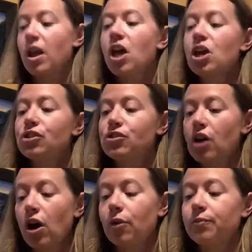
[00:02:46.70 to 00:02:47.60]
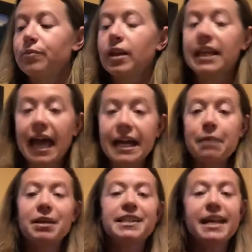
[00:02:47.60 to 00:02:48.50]
So again, I'm
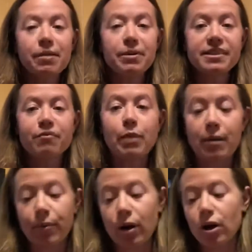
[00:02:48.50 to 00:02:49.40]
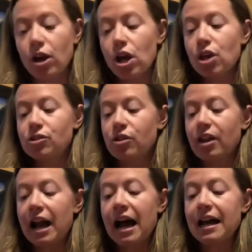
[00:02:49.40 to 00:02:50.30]
going to take a piece of paper so
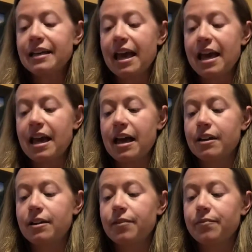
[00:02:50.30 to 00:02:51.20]
that I can